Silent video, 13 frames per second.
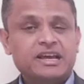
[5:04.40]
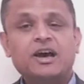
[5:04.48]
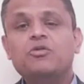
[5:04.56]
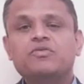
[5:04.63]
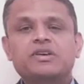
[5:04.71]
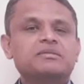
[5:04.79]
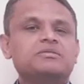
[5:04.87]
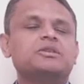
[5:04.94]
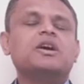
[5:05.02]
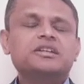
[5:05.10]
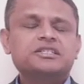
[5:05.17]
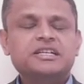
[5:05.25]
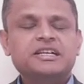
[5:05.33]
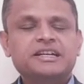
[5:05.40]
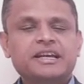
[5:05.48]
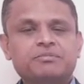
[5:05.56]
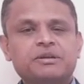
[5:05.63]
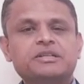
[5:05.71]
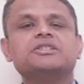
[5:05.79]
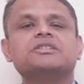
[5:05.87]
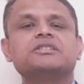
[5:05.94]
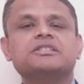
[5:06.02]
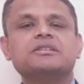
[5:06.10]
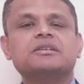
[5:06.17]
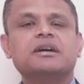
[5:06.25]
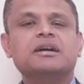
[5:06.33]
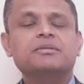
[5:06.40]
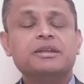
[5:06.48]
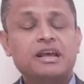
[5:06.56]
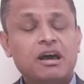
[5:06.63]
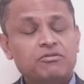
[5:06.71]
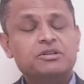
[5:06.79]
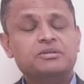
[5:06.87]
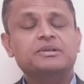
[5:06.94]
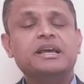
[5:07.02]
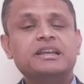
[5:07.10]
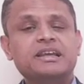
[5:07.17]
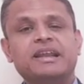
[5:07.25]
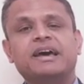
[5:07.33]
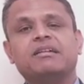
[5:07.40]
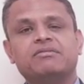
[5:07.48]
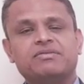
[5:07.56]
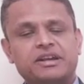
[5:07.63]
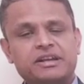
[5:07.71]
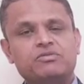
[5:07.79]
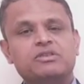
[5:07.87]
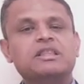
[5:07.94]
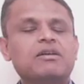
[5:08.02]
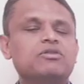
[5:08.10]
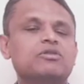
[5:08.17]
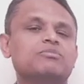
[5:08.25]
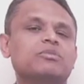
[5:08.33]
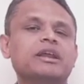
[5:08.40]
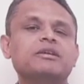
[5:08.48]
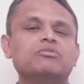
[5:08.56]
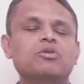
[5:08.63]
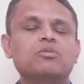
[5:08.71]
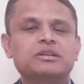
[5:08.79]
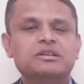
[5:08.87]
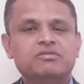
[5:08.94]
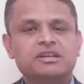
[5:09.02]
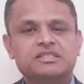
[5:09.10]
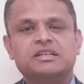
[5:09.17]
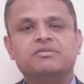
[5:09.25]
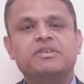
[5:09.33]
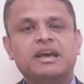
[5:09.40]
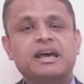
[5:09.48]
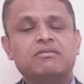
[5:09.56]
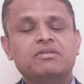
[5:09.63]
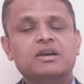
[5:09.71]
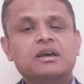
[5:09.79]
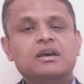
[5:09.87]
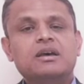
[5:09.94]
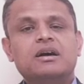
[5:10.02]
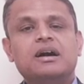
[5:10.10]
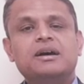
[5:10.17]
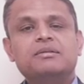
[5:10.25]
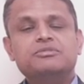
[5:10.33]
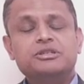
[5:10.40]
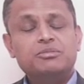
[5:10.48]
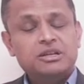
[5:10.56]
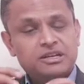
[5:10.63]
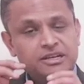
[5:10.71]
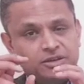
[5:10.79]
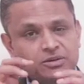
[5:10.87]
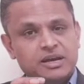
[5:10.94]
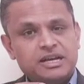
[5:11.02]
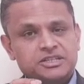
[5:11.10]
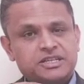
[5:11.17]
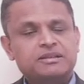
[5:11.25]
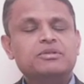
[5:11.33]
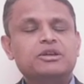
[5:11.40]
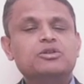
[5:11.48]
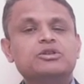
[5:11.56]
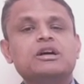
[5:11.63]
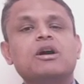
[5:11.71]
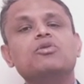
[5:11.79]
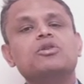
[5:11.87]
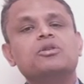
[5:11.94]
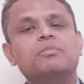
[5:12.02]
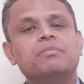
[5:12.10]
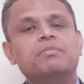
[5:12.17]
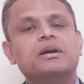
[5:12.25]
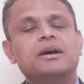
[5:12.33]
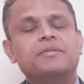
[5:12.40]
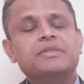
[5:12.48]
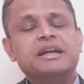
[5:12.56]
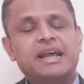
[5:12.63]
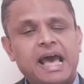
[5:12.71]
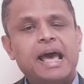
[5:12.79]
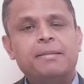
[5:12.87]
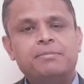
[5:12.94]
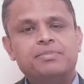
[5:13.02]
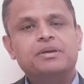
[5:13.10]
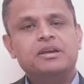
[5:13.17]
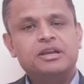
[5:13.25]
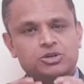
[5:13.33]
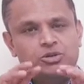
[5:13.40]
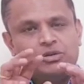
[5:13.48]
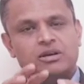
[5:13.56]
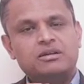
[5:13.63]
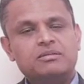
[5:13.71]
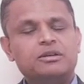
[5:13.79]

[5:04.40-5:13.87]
how we constantly take pictures in our daily life, right, with any mobile device that we have. Similarly, you guys can download that app into your